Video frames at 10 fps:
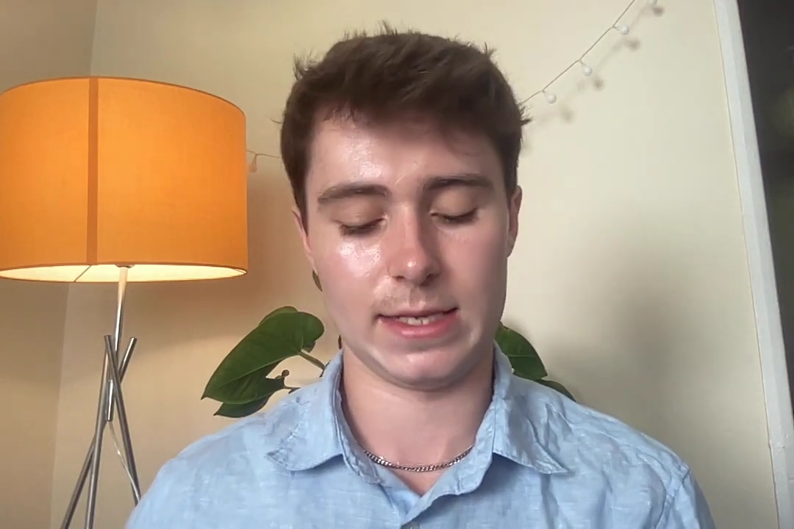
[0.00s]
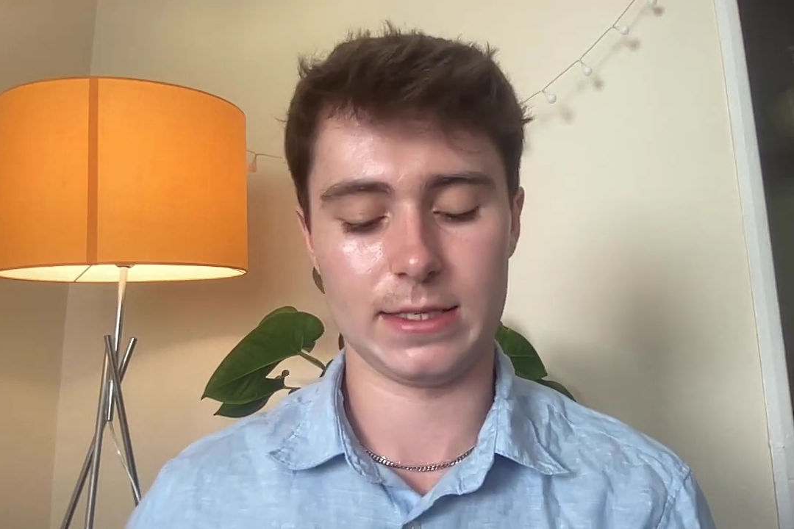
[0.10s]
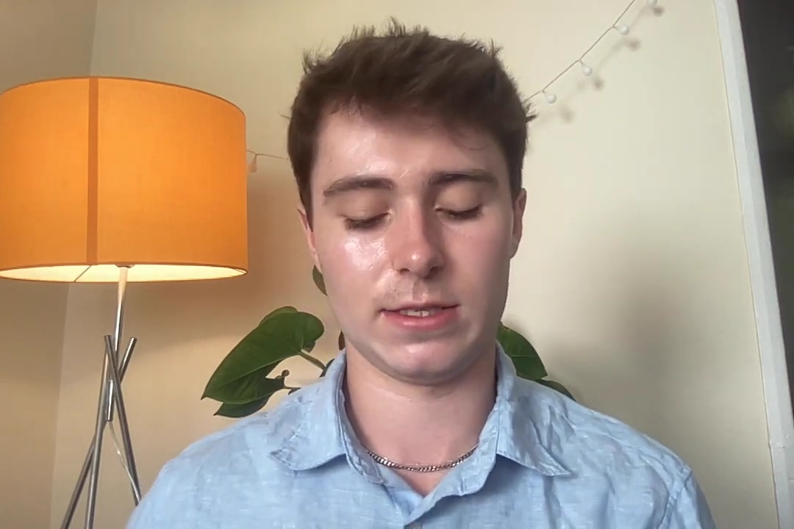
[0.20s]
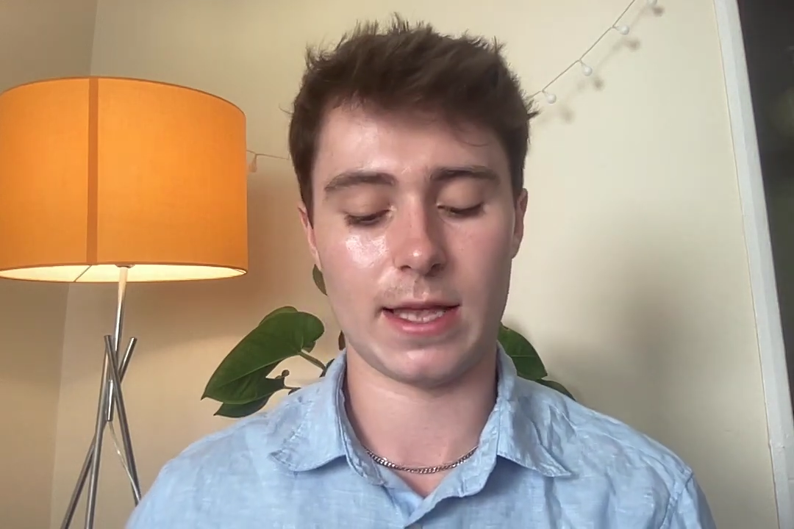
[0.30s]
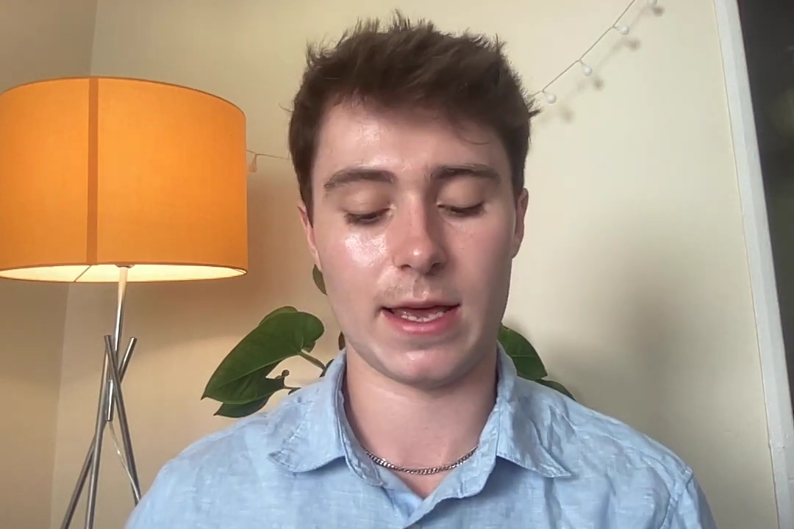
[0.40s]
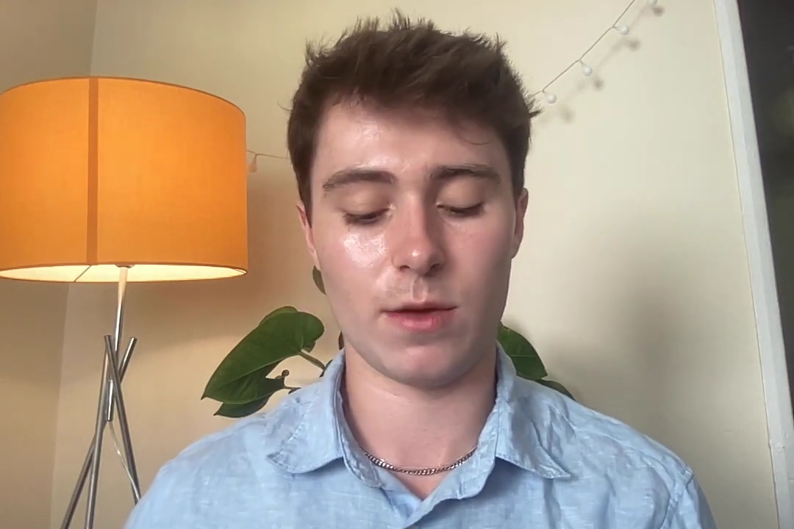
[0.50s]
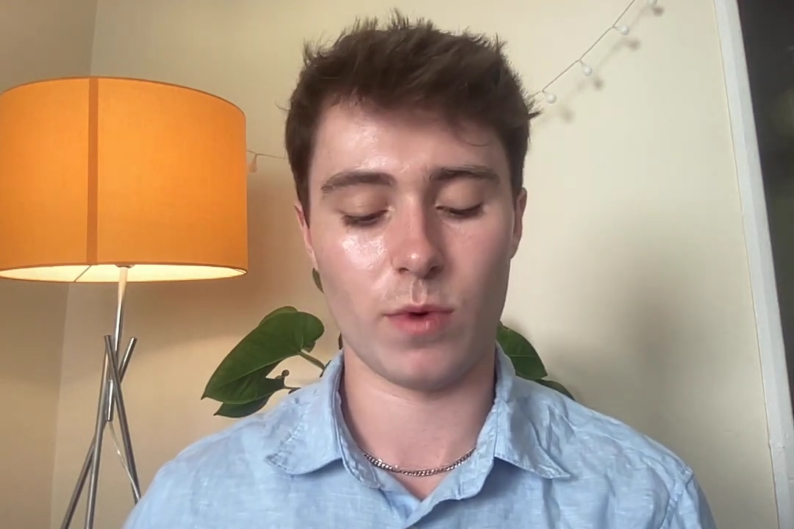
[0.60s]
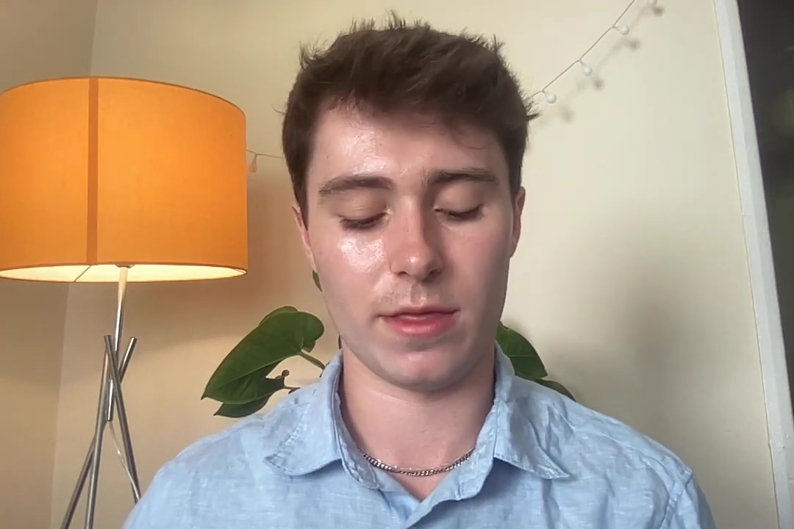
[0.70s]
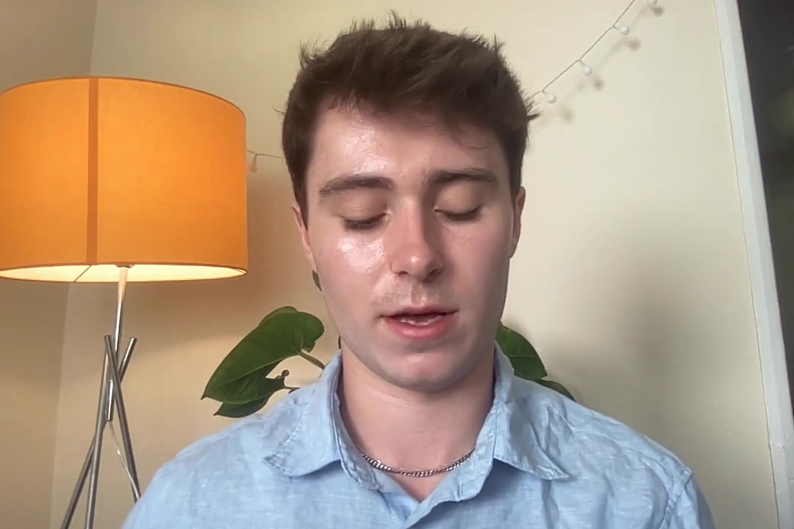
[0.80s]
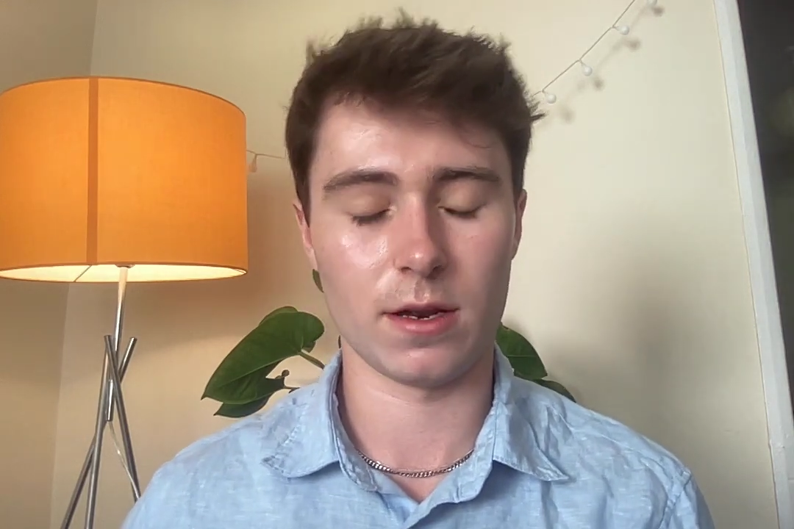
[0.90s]
say
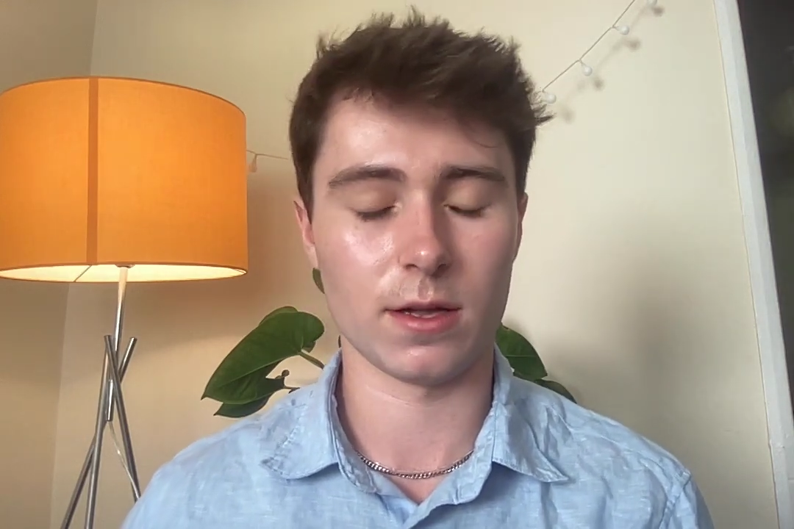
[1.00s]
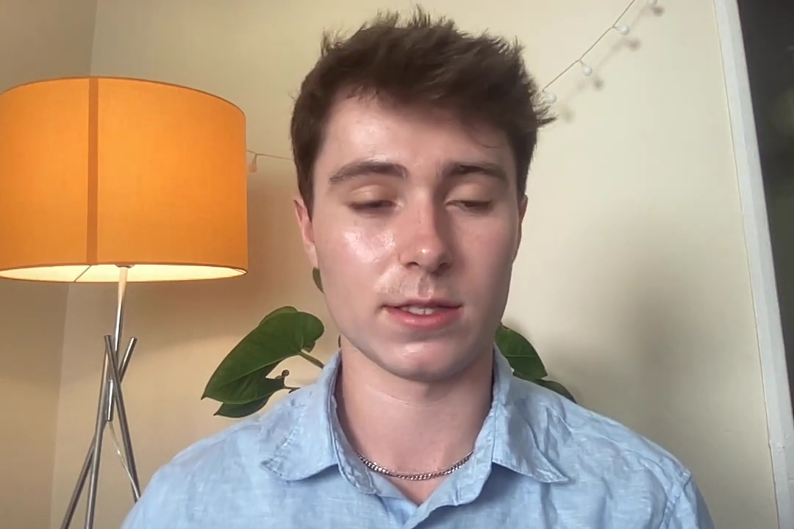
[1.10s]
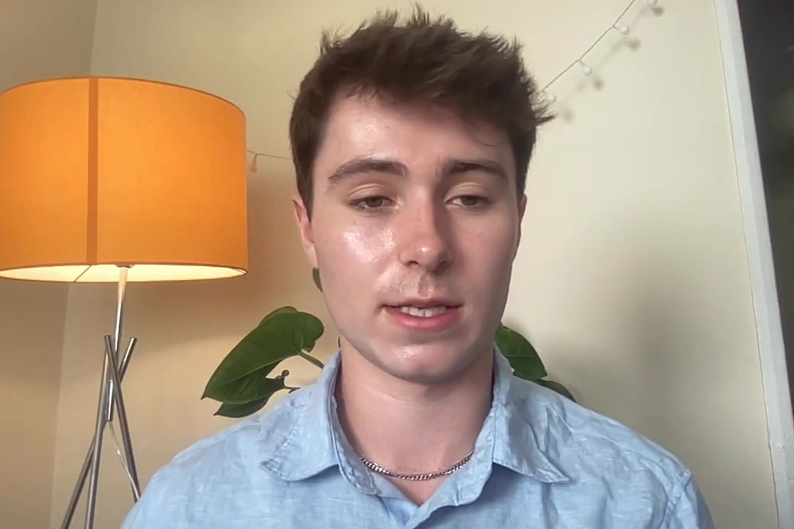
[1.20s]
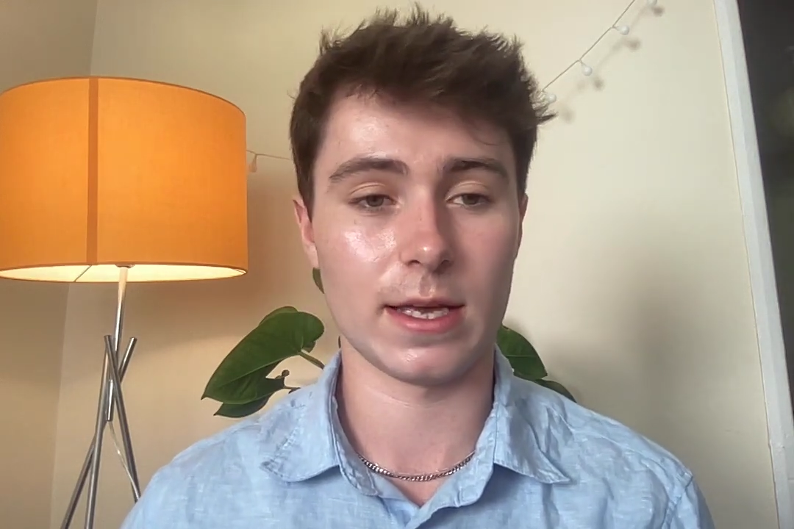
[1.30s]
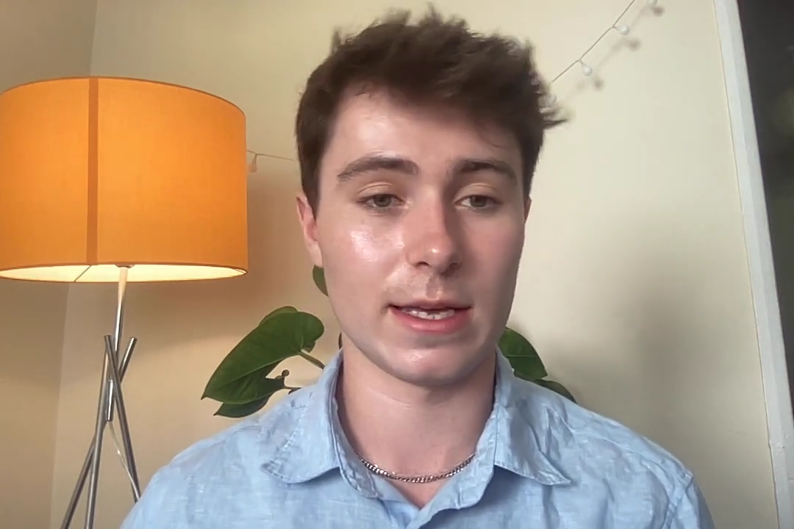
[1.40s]
whether an answer